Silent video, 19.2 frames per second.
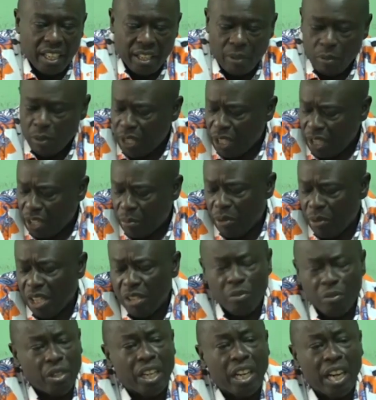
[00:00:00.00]
And we
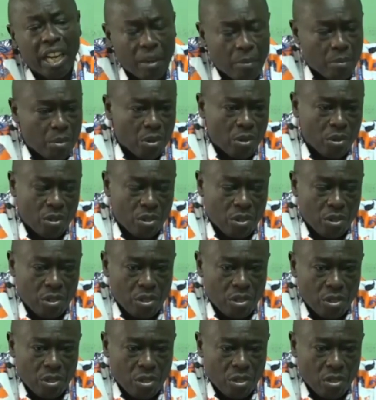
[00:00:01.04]
remain very humble.
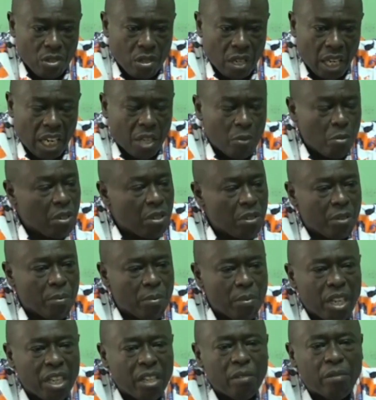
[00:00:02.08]
And we
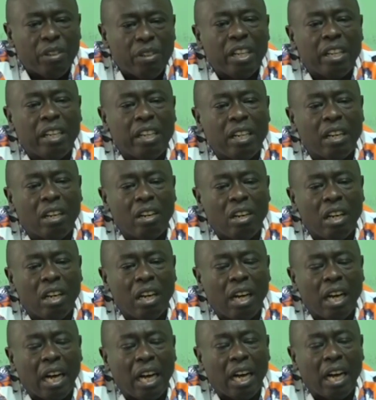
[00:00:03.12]
remain very
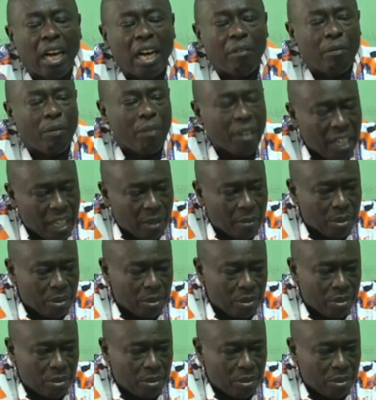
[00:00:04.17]
available